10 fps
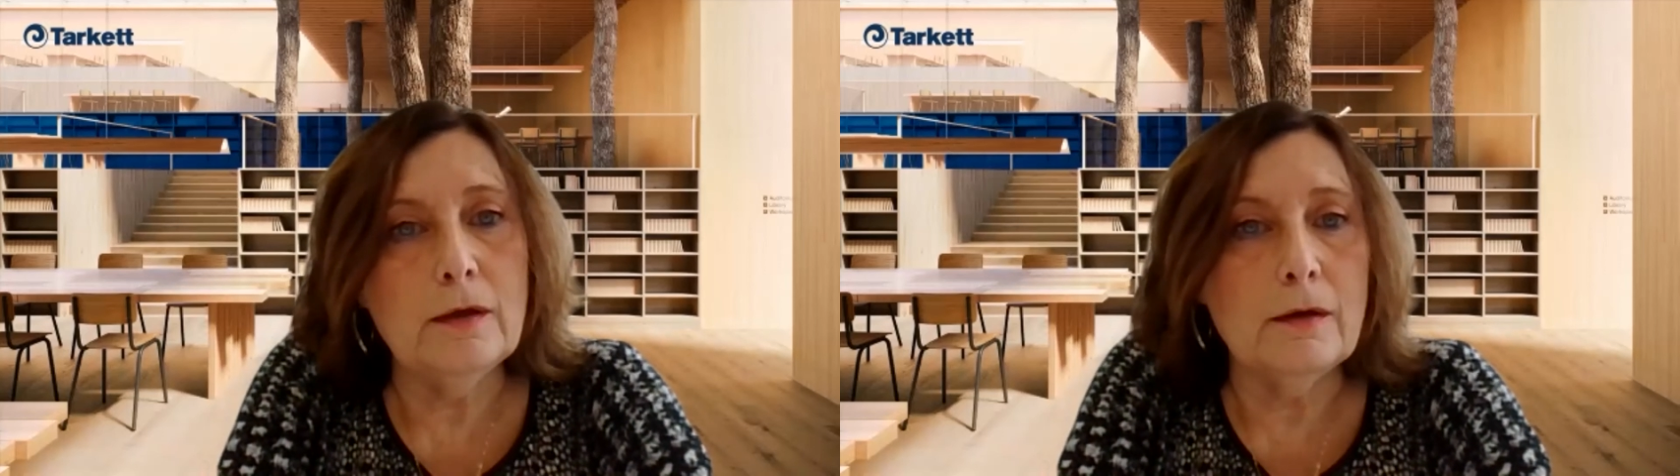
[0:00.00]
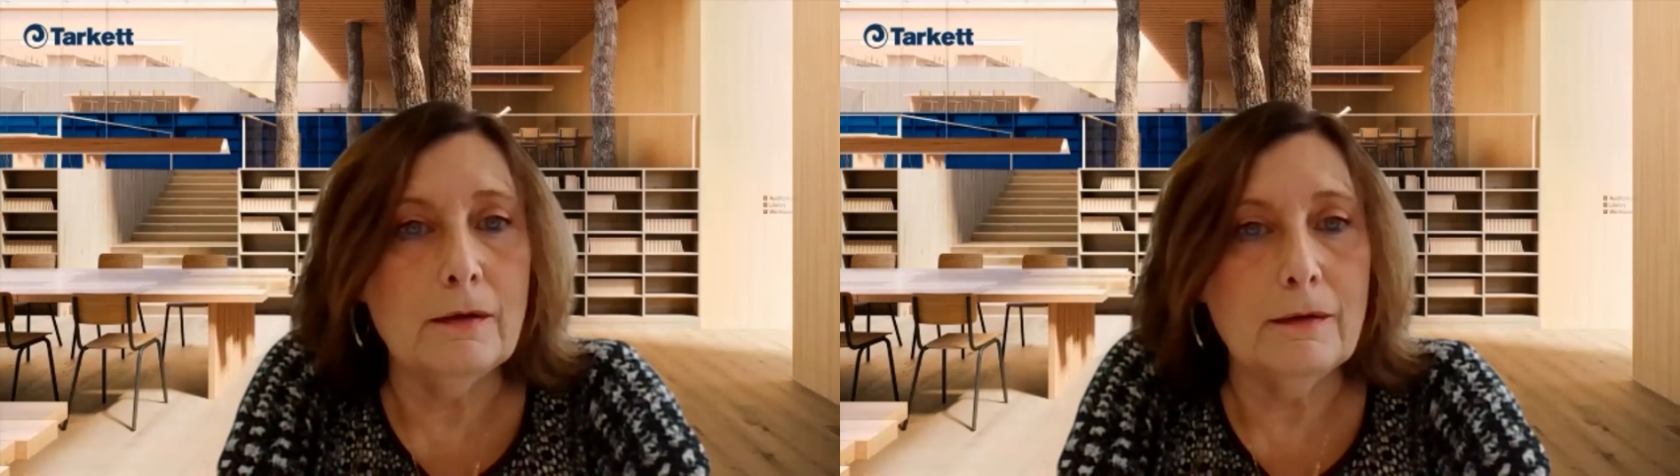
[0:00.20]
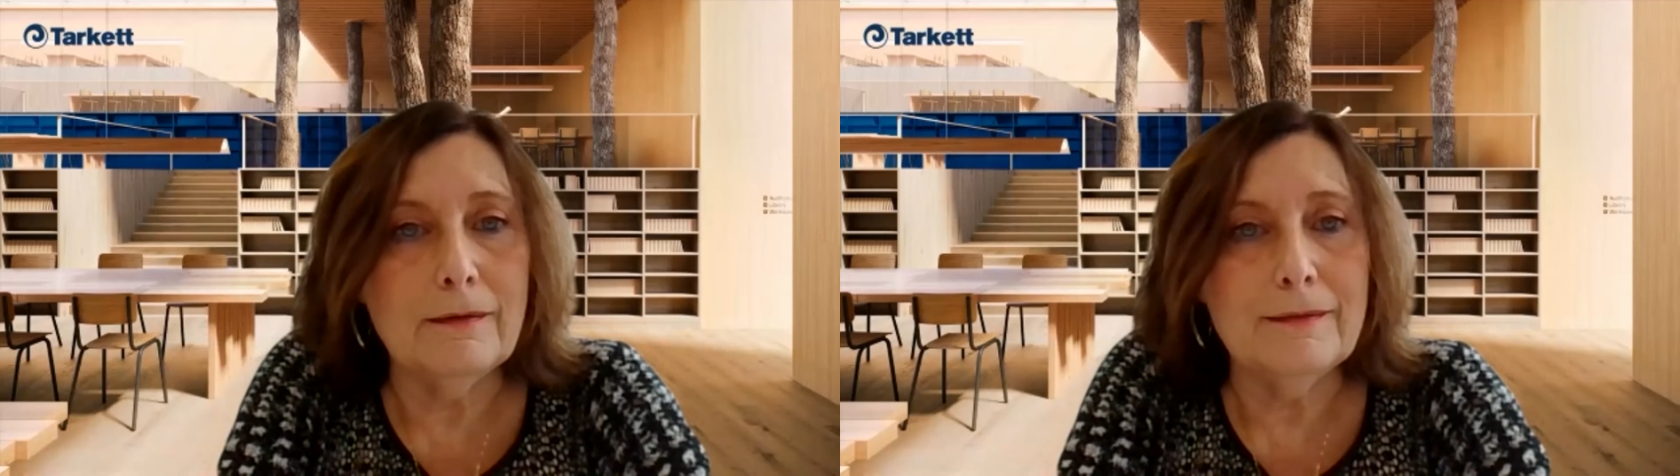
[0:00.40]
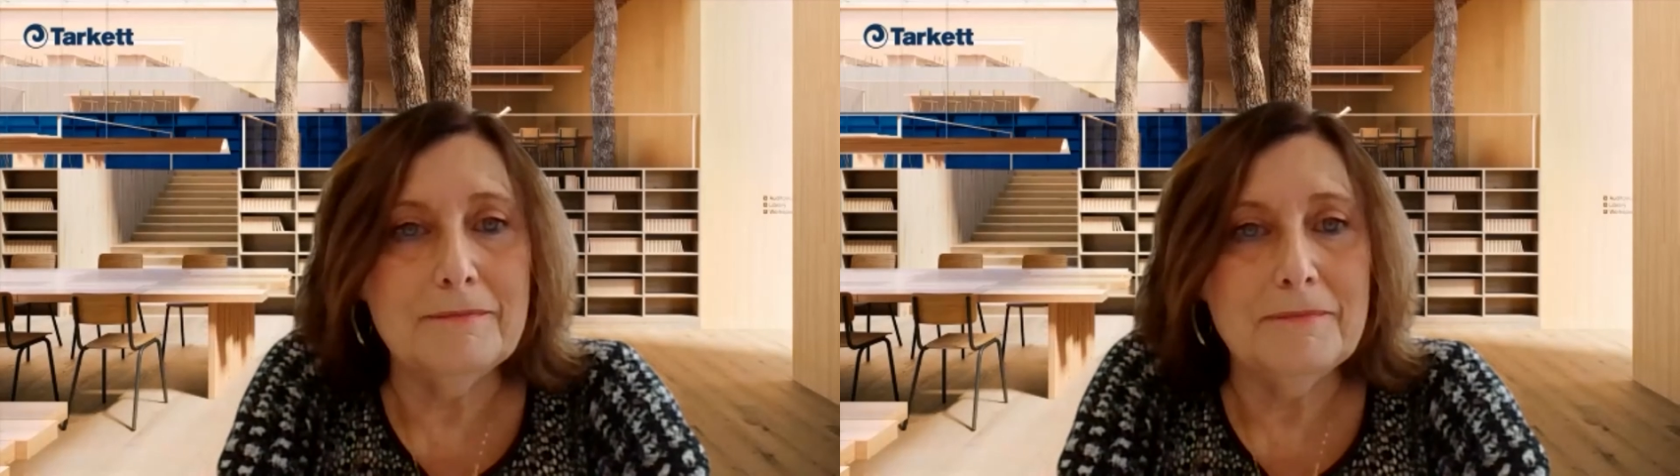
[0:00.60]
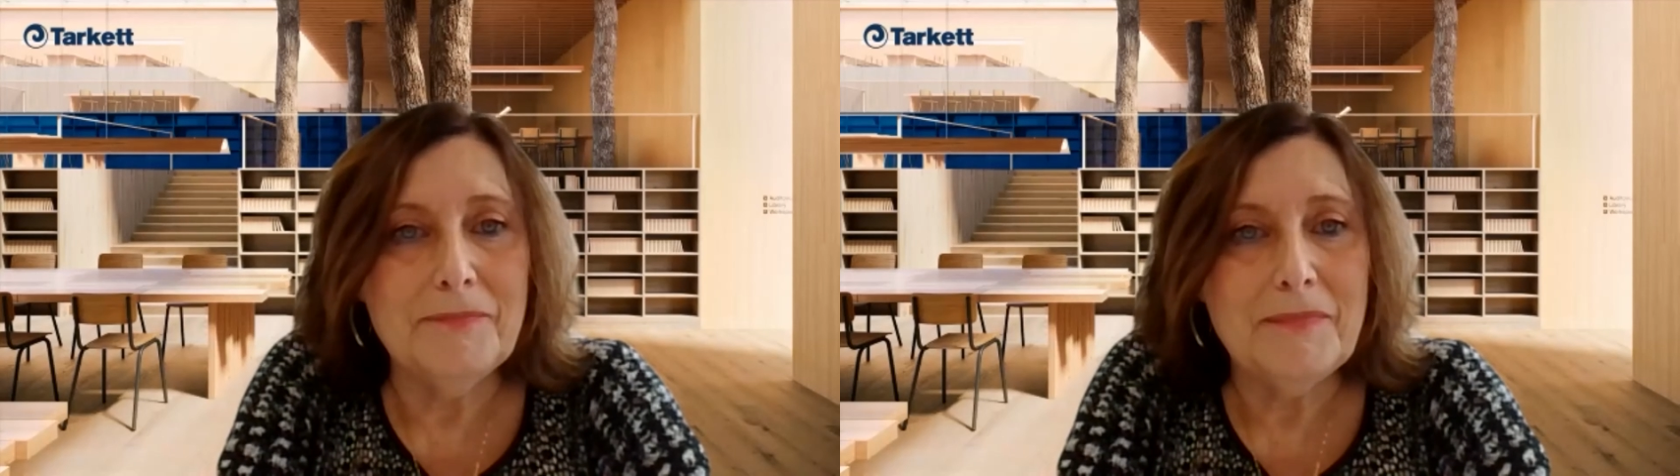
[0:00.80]

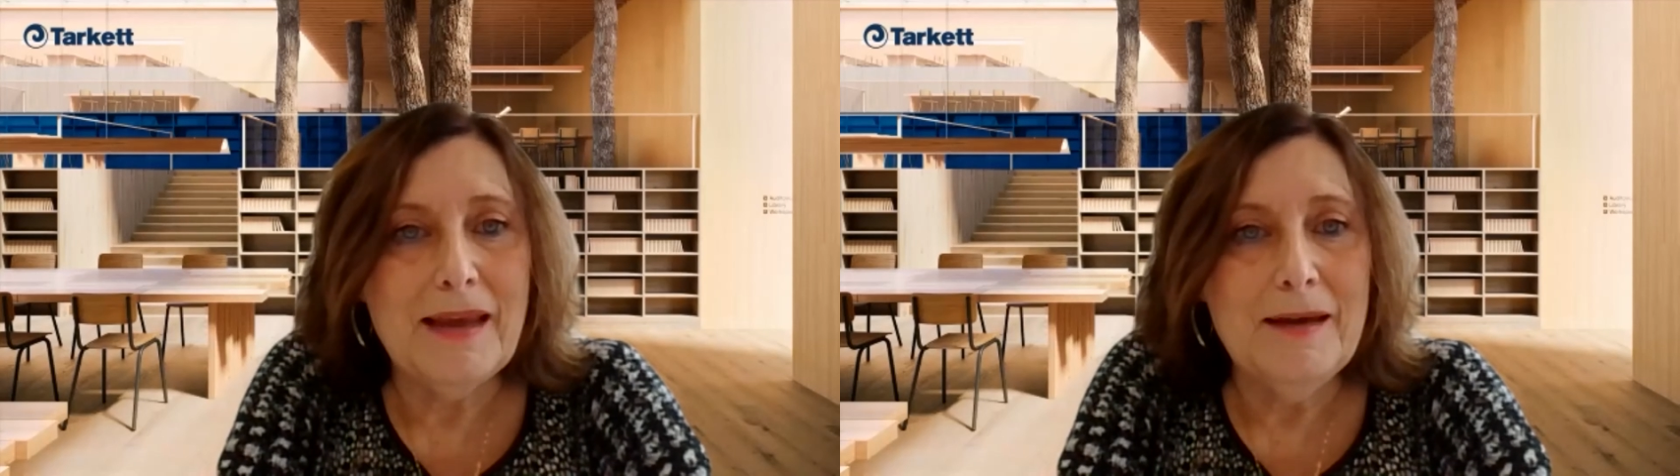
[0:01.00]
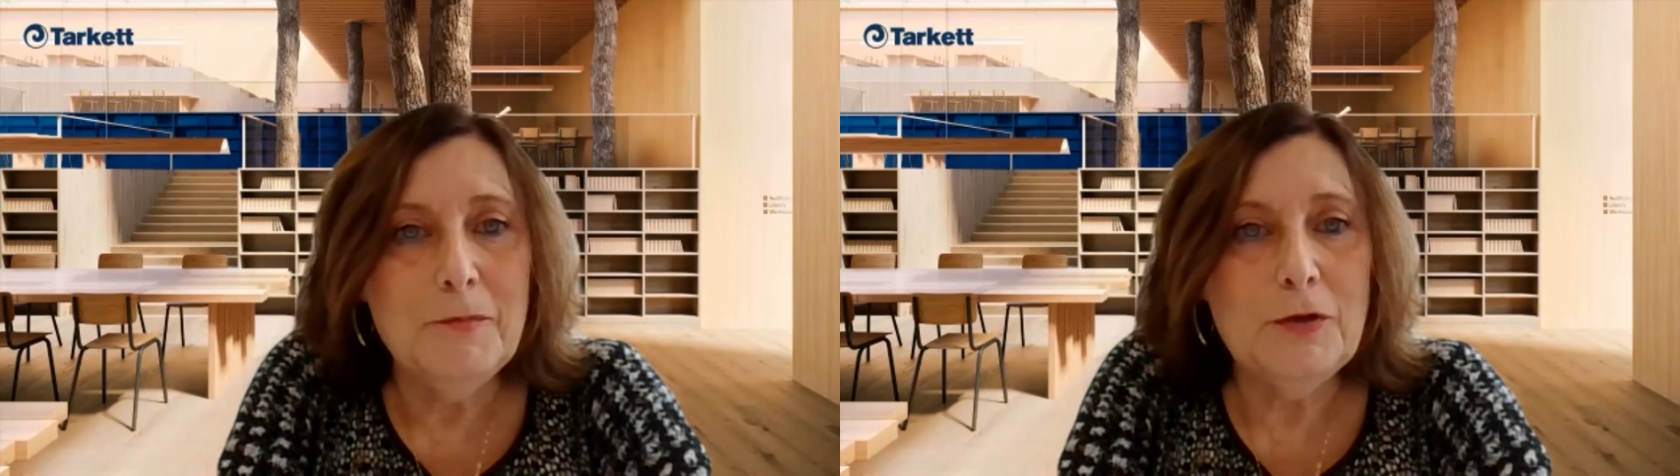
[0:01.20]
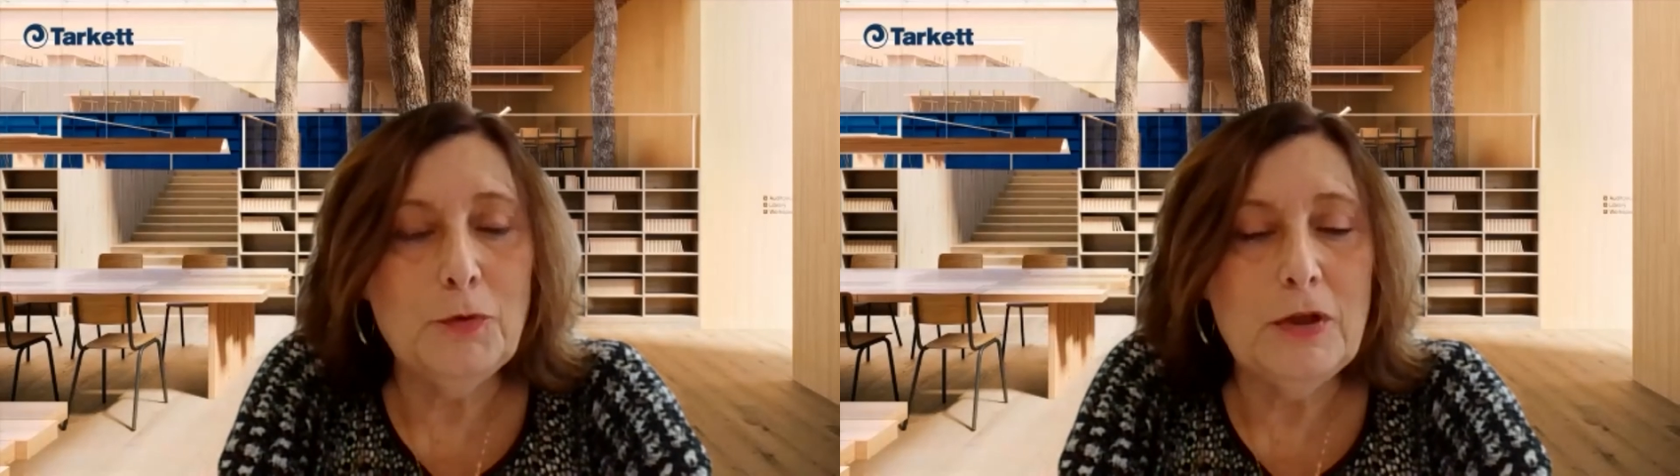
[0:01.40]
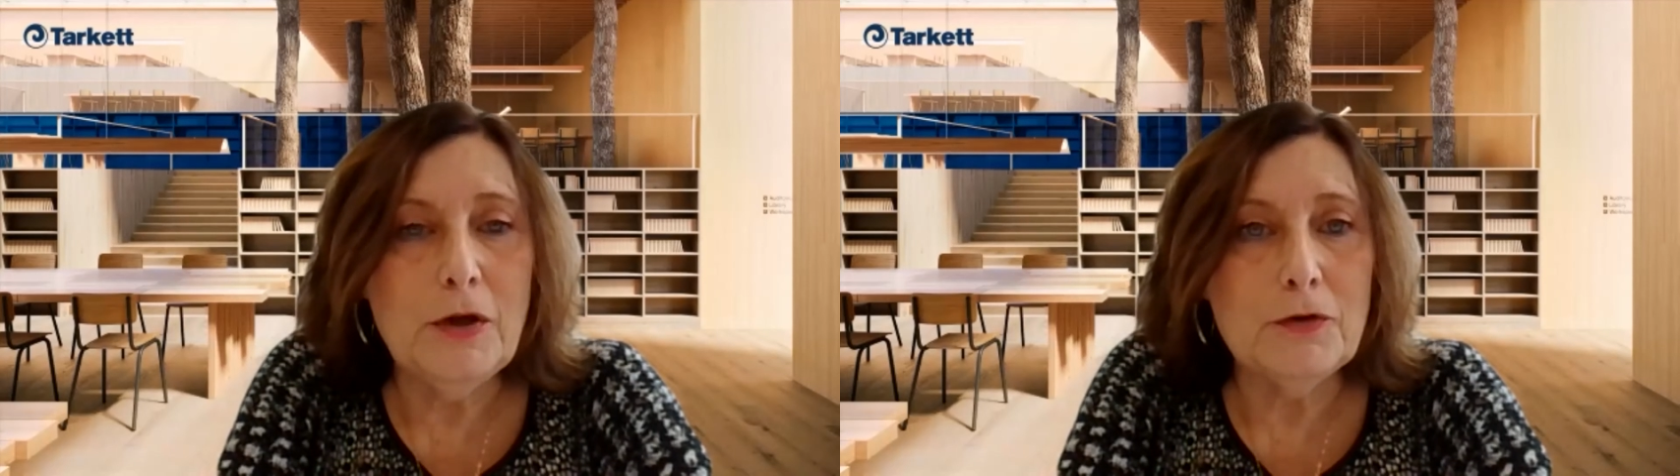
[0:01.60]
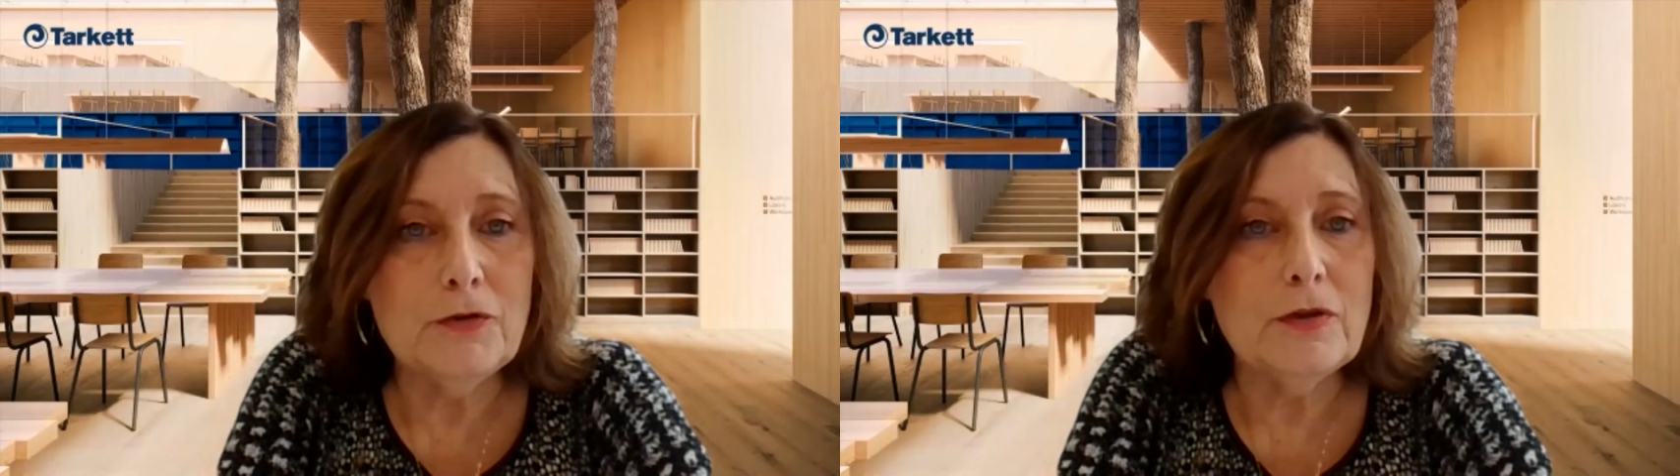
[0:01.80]

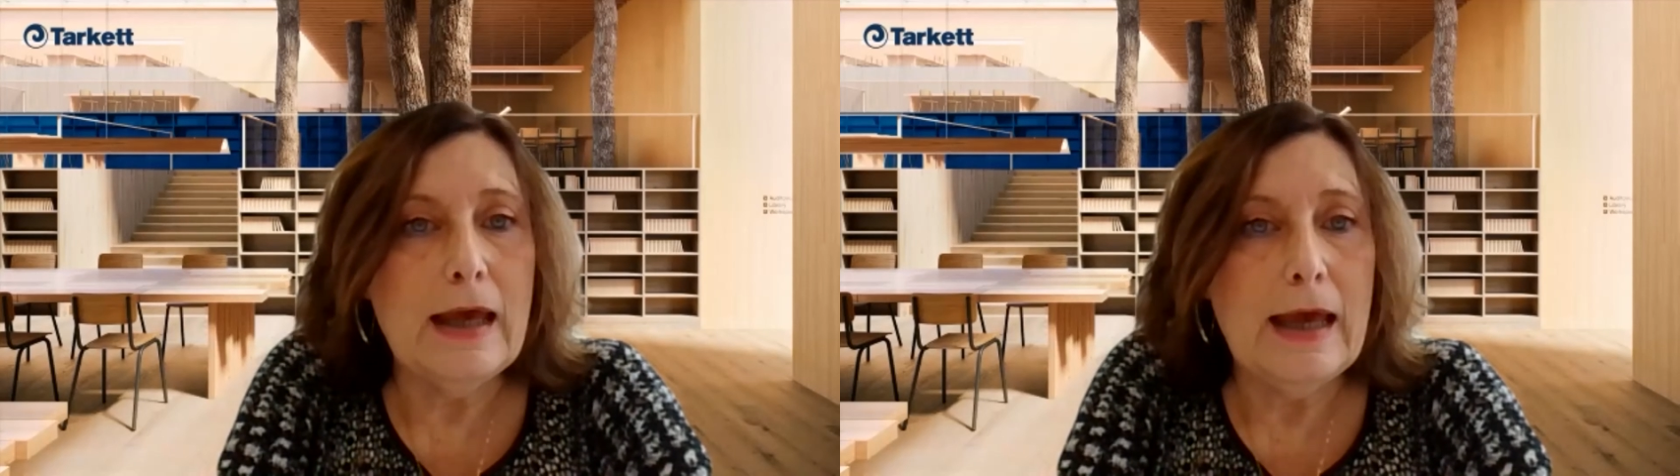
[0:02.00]
us,